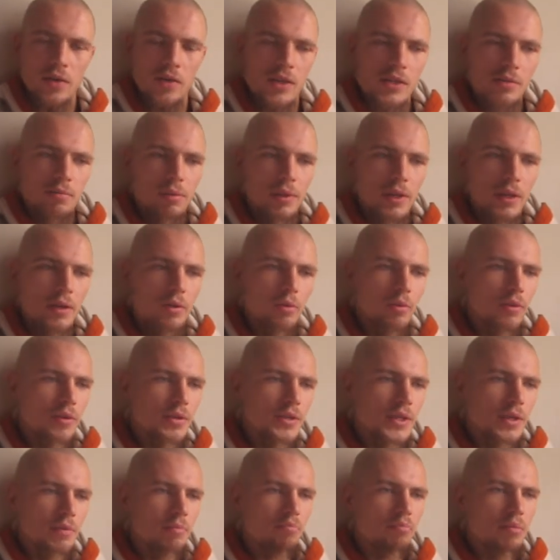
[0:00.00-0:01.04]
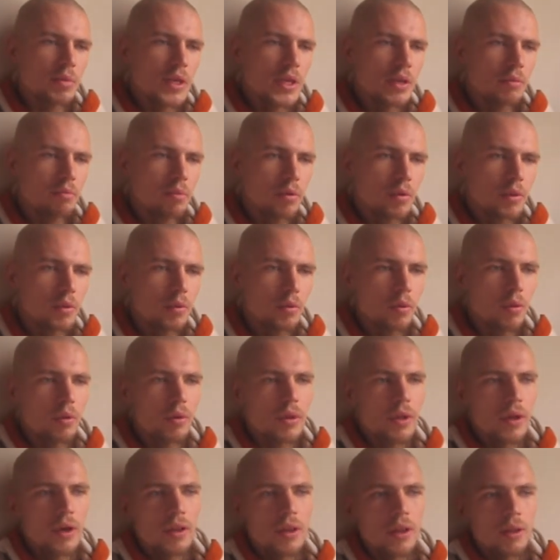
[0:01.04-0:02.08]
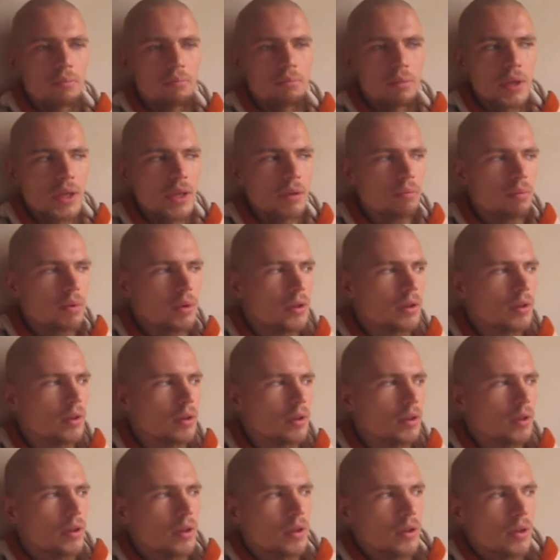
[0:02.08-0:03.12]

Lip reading: I was playing with some people, with other people.